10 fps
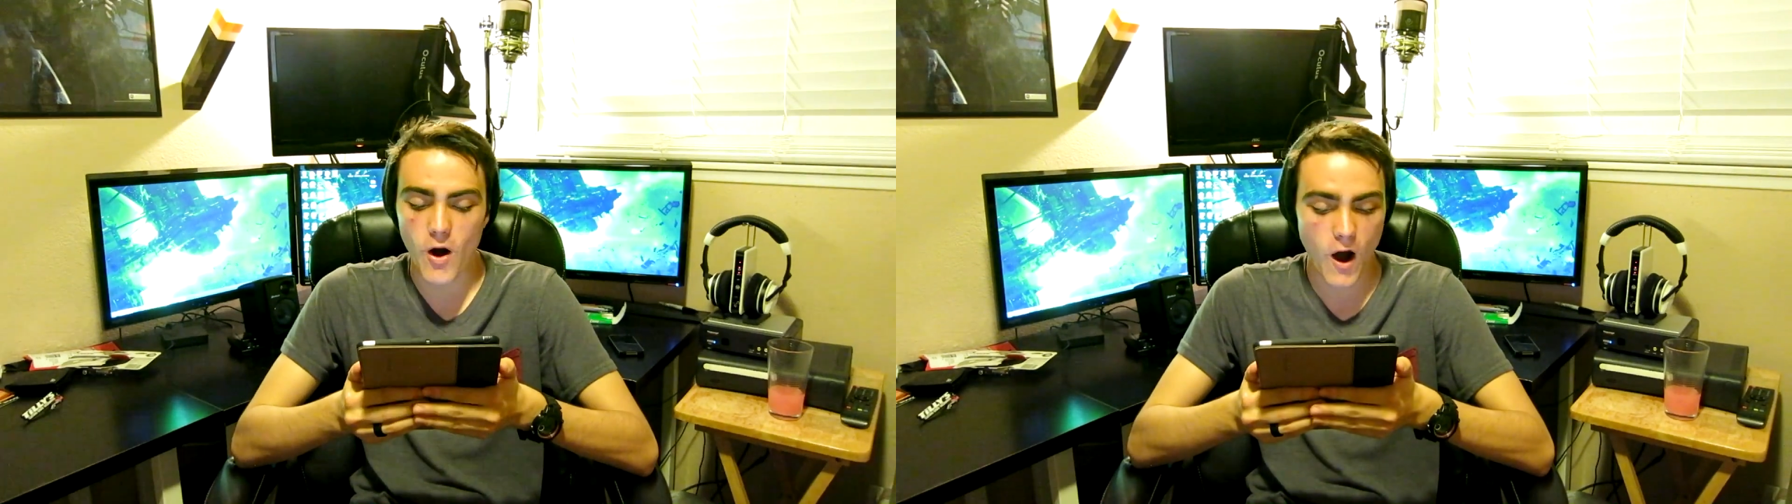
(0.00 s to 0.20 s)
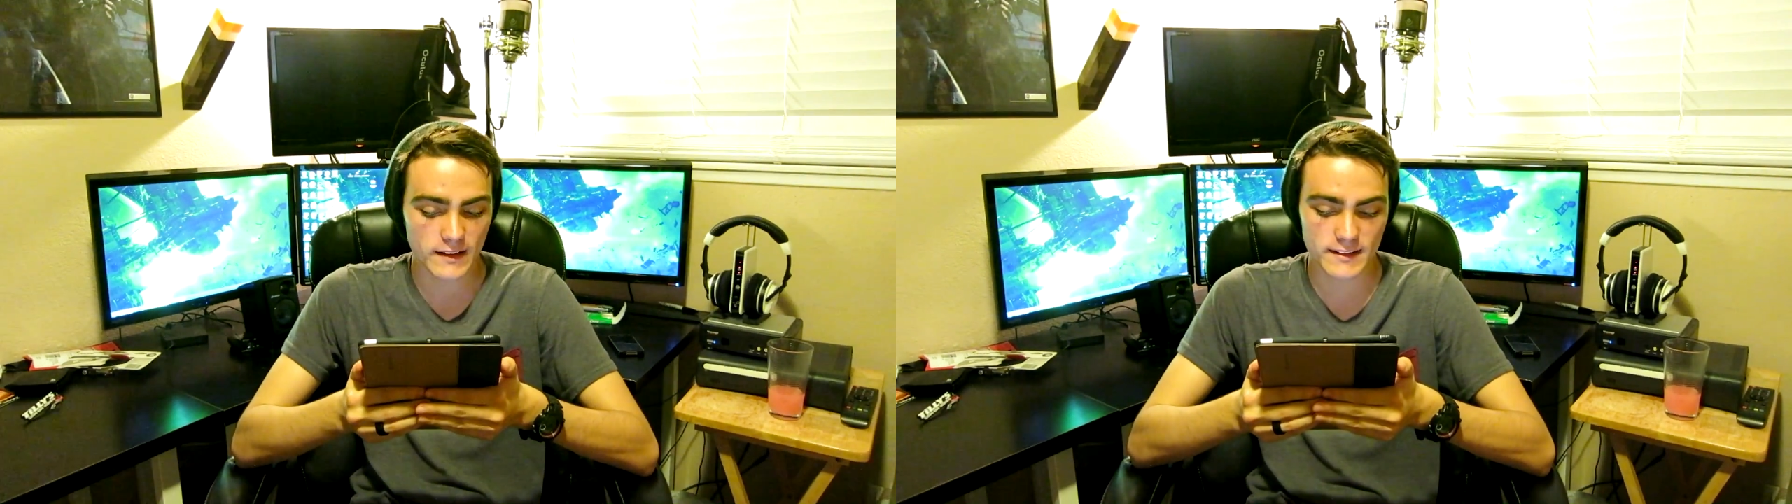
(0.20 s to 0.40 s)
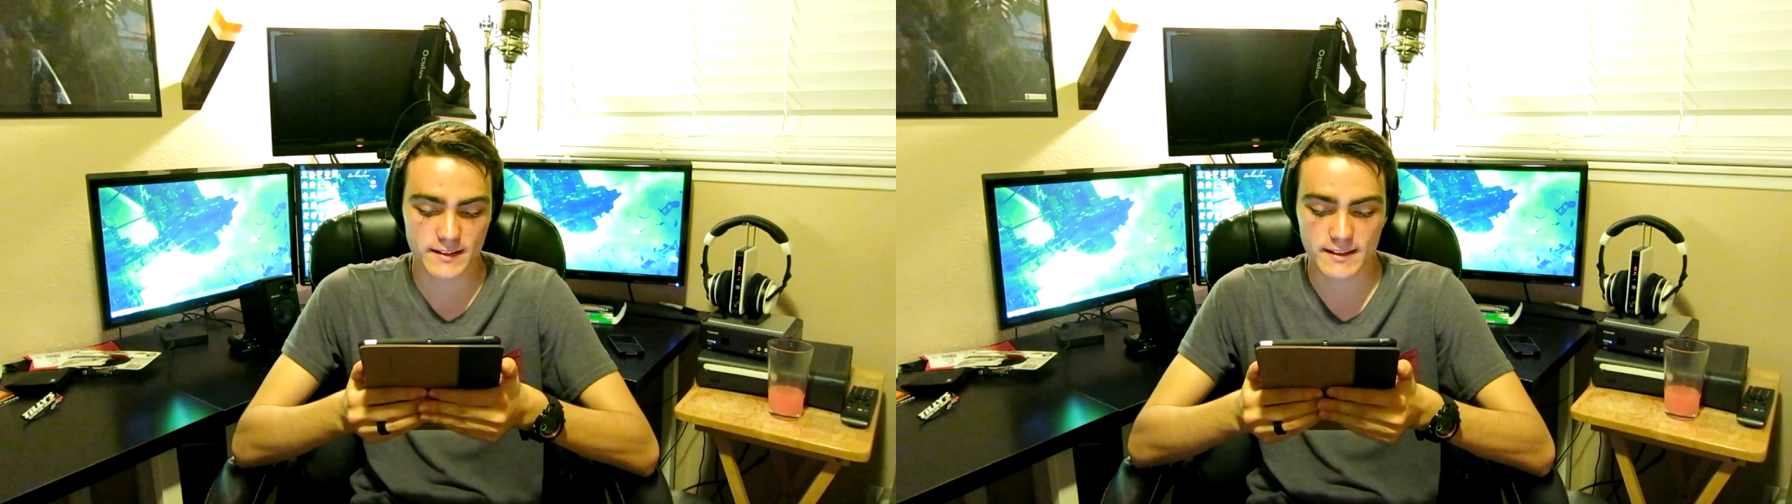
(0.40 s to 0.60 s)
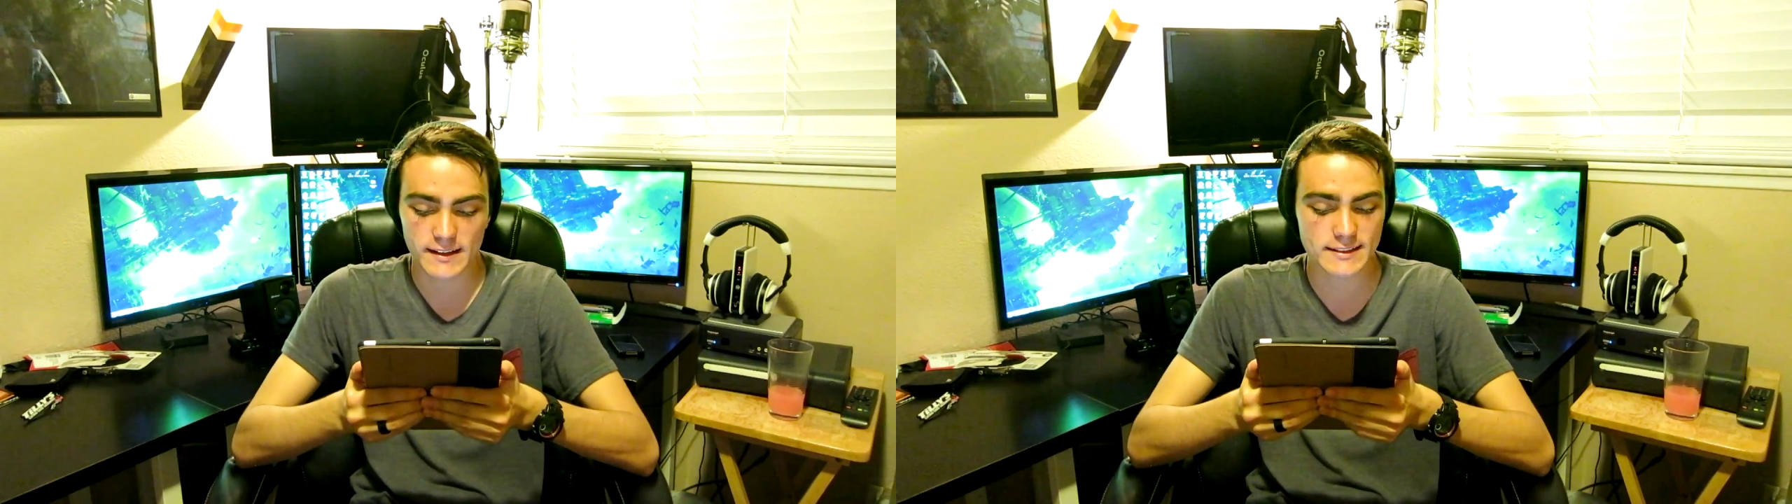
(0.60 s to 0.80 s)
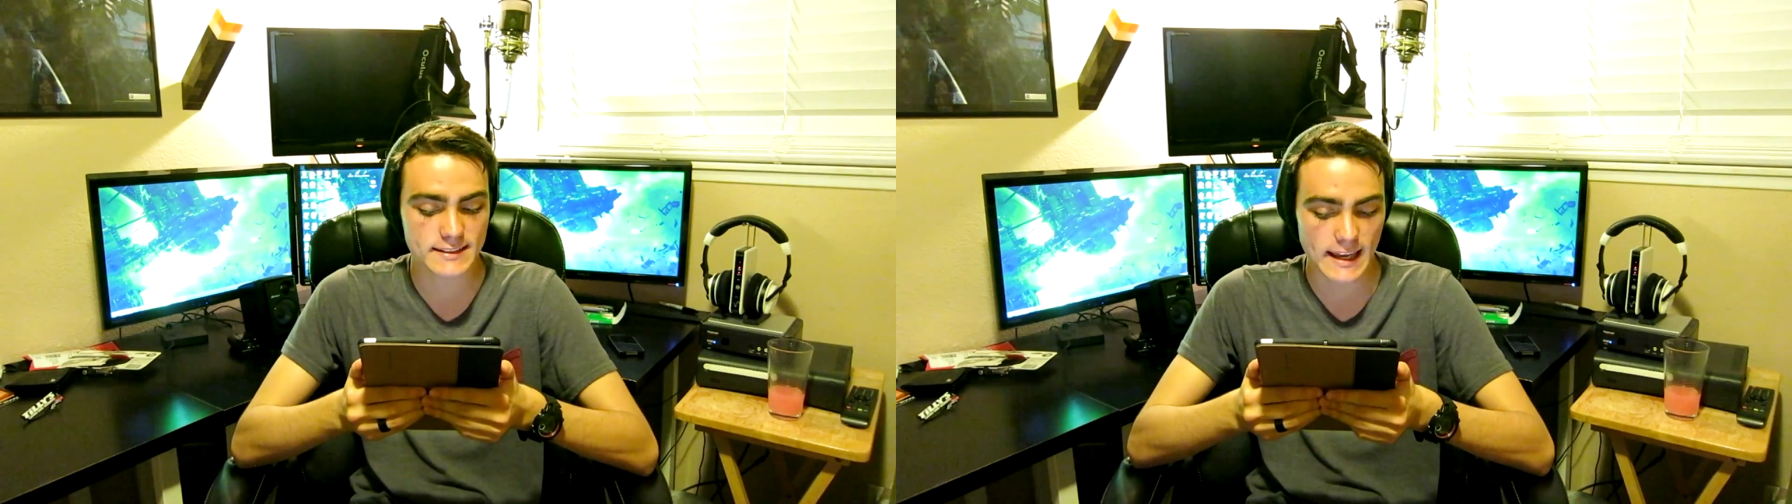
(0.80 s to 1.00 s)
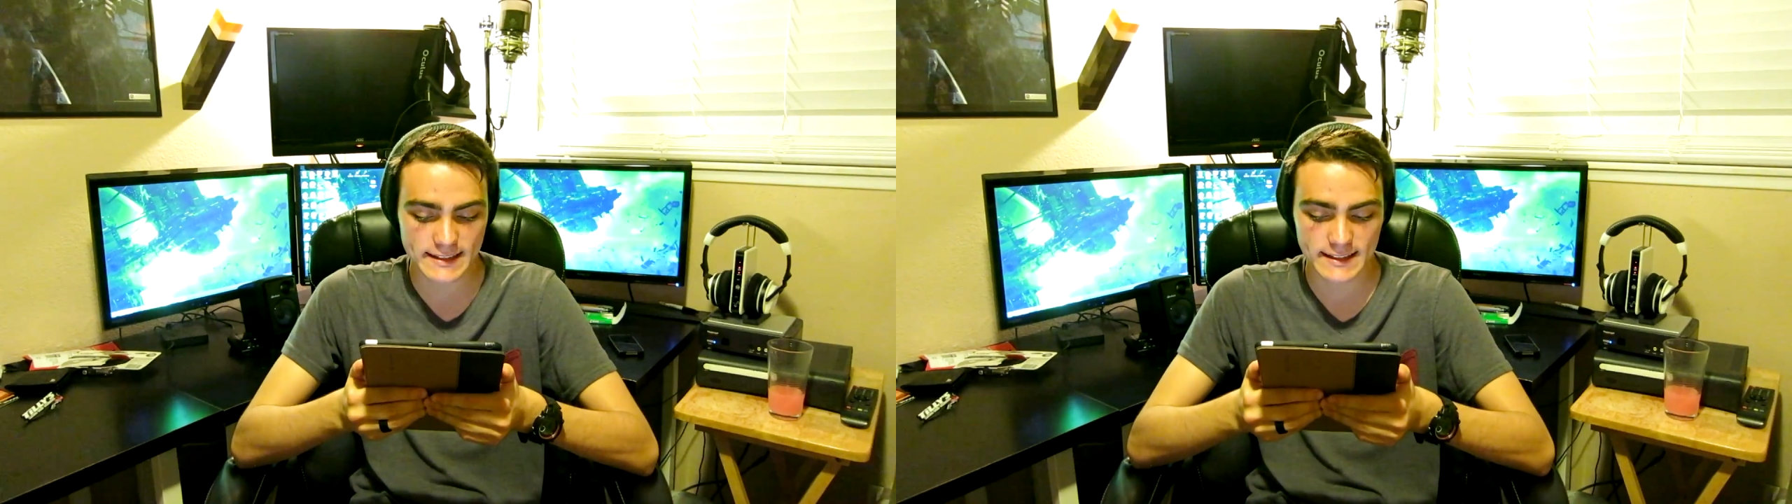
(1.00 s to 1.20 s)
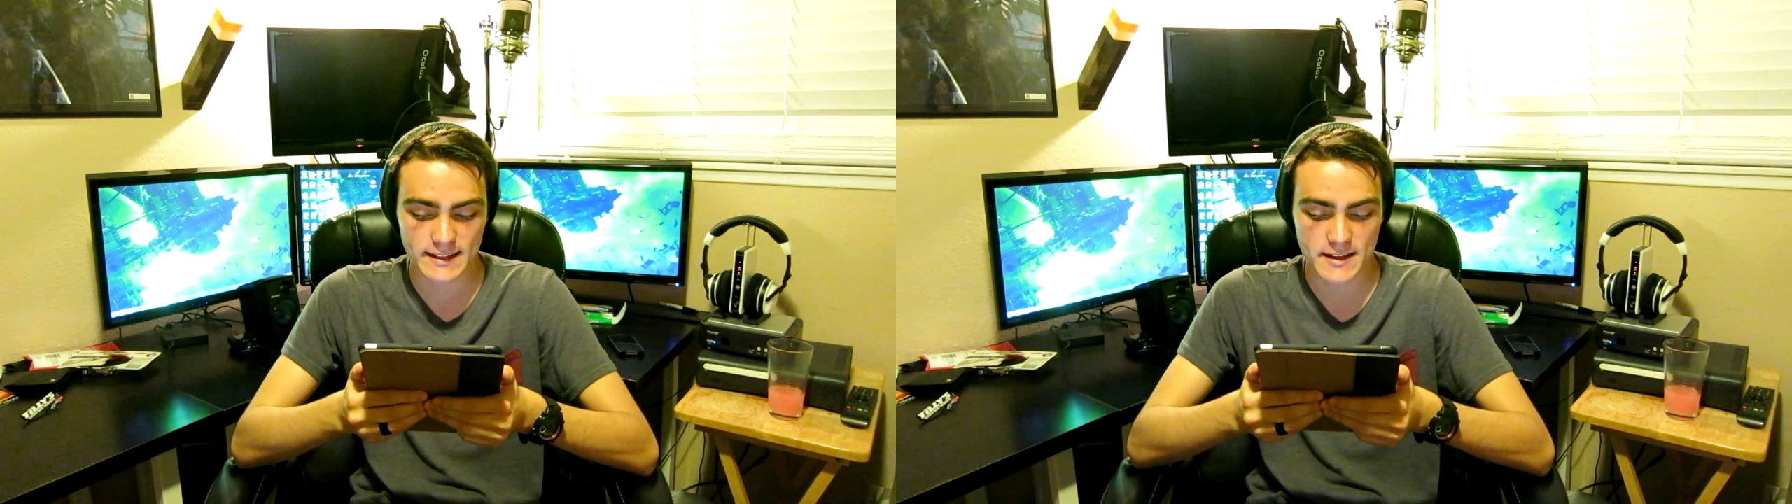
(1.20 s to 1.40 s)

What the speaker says: hot, sexy.